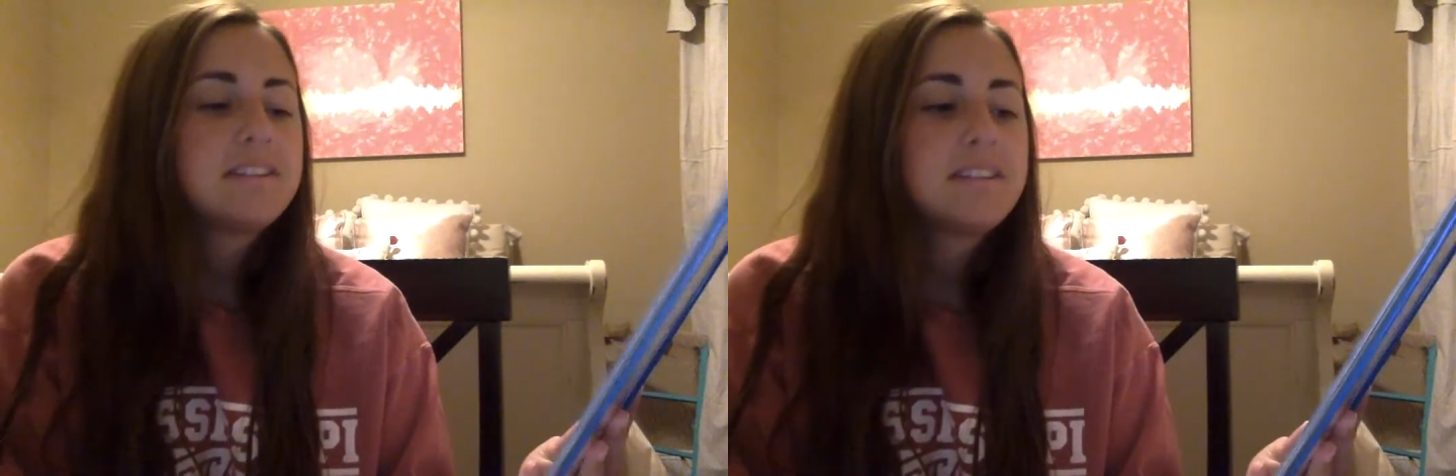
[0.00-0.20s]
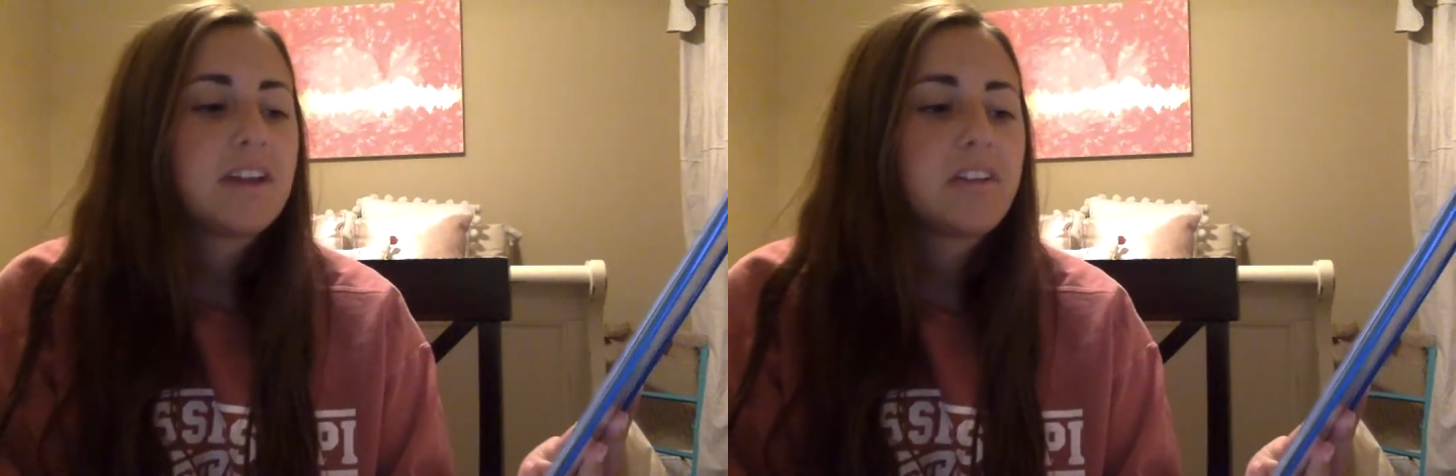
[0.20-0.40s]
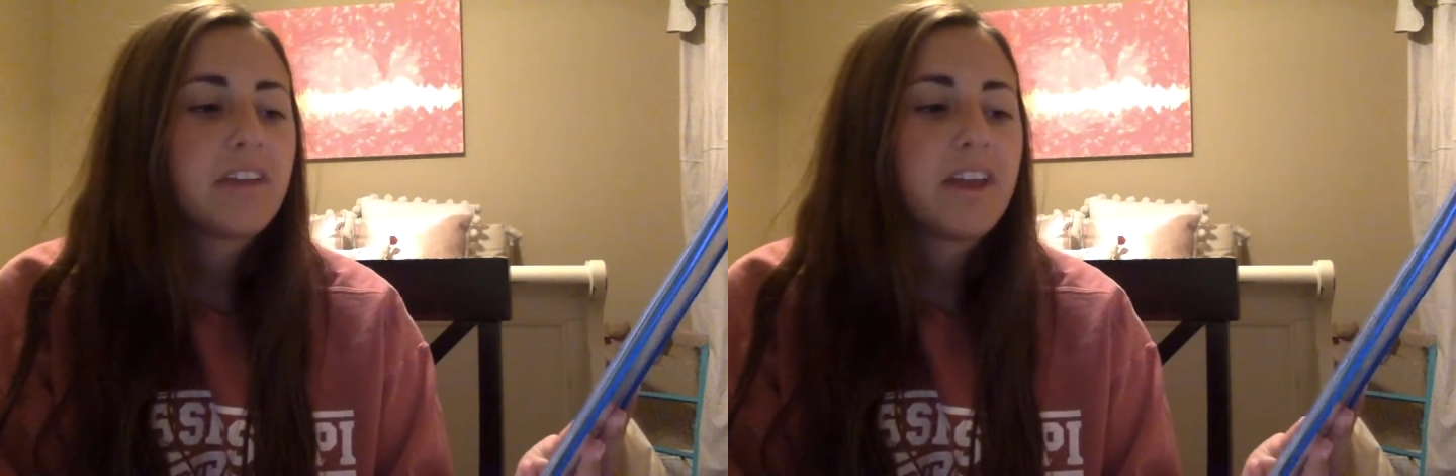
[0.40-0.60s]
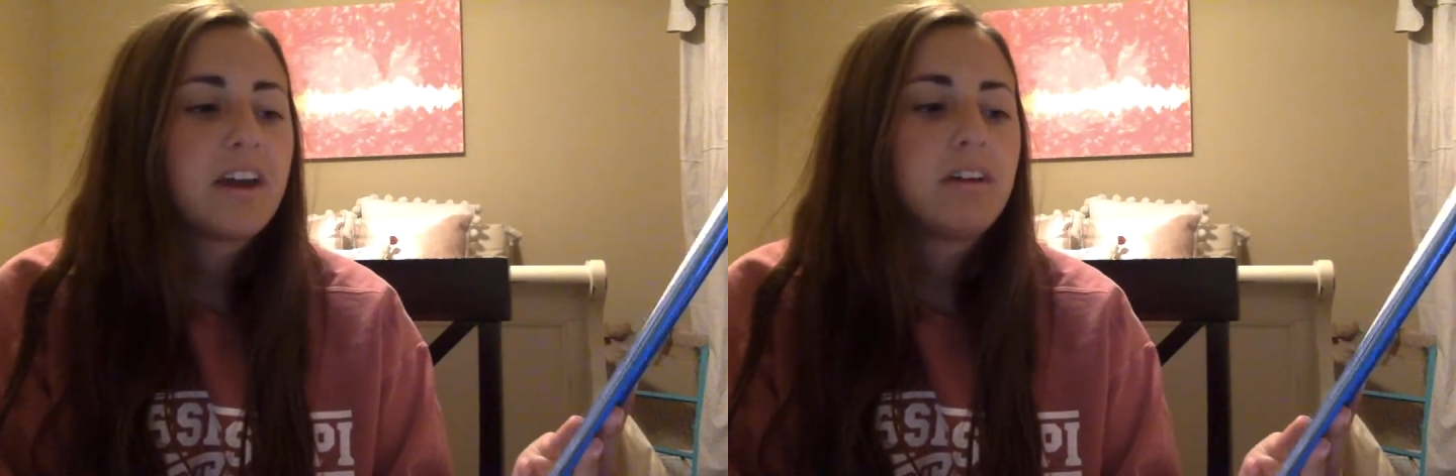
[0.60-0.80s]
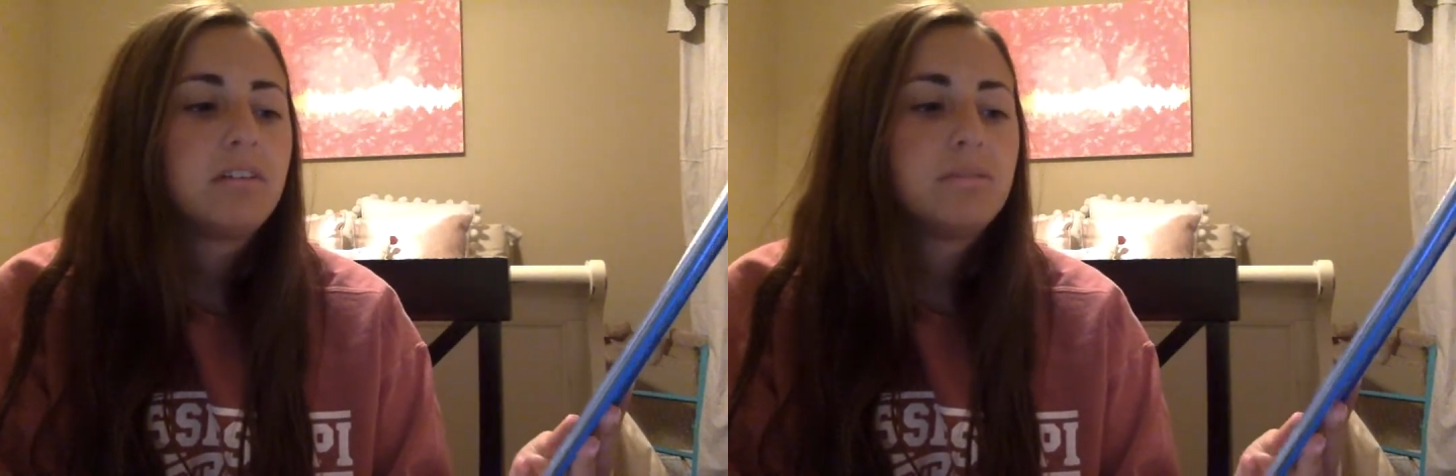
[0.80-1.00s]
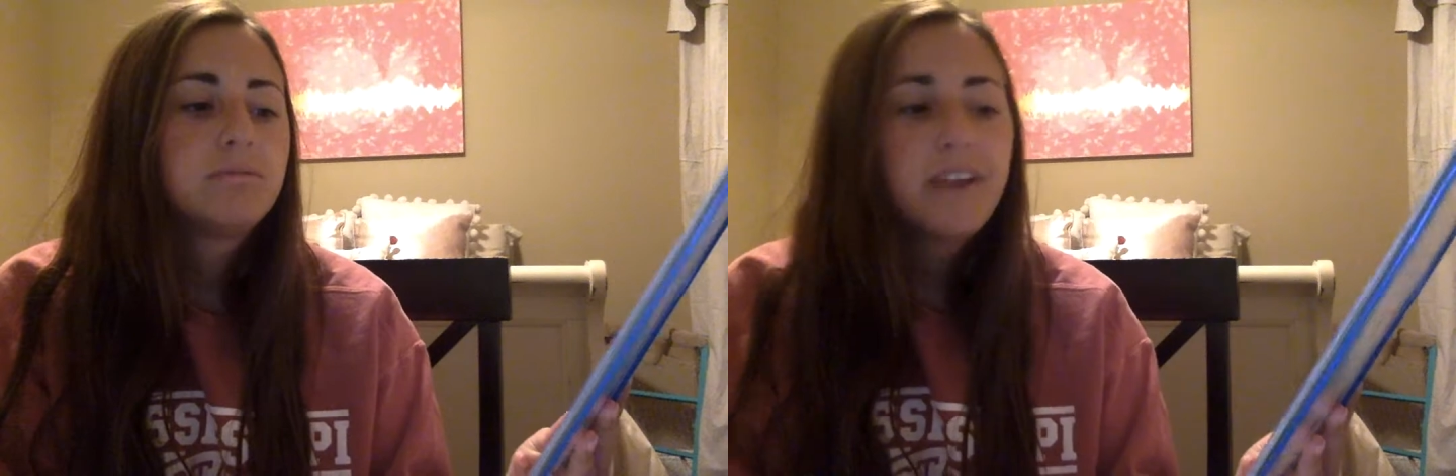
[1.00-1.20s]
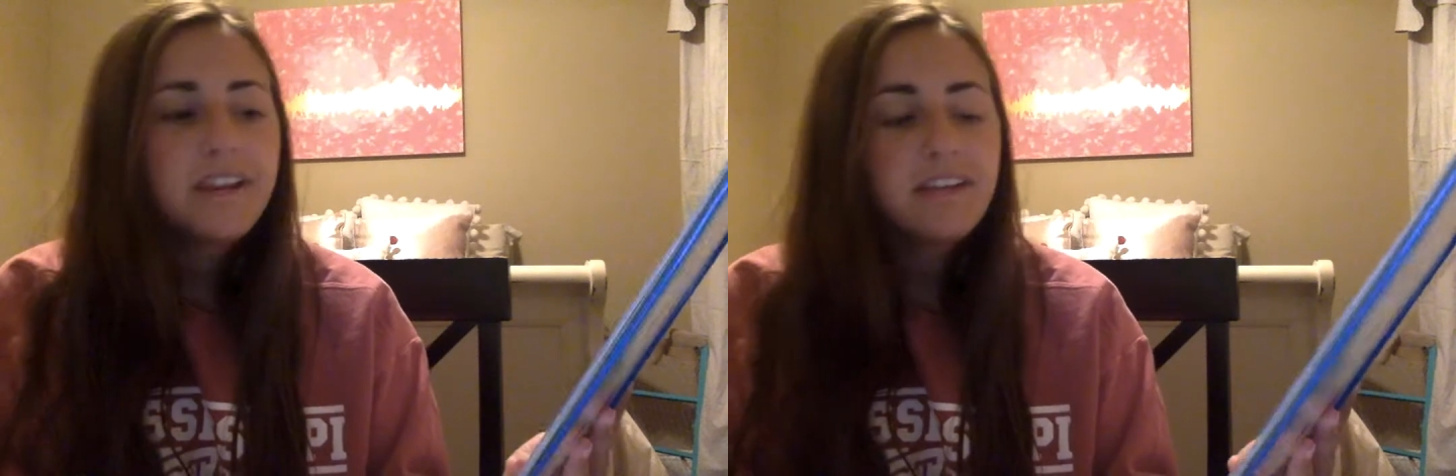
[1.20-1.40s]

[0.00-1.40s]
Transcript: to tell the cow, "Ready,